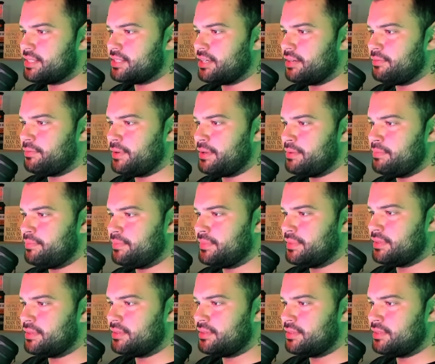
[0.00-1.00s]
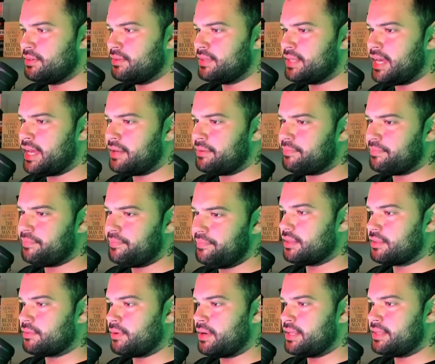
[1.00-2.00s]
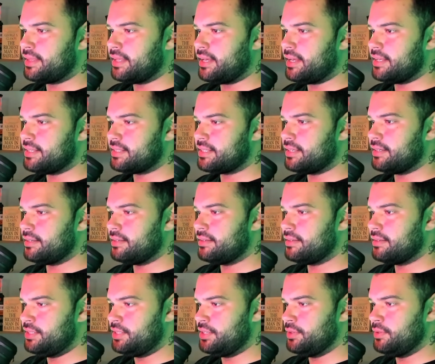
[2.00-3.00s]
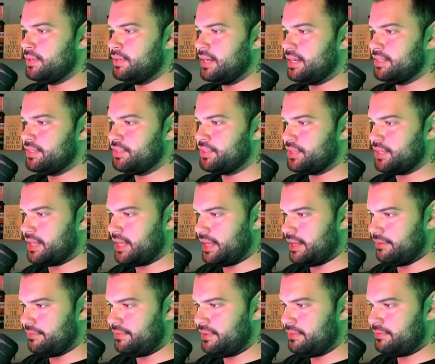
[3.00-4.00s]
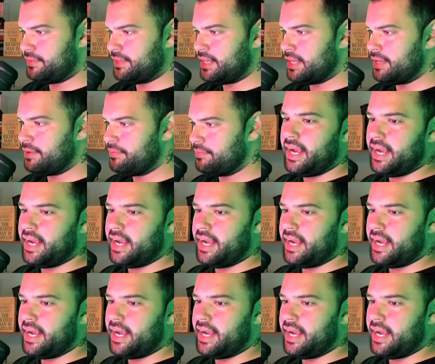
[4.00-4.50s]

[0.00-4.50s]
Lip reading: So if we do that, 3,250,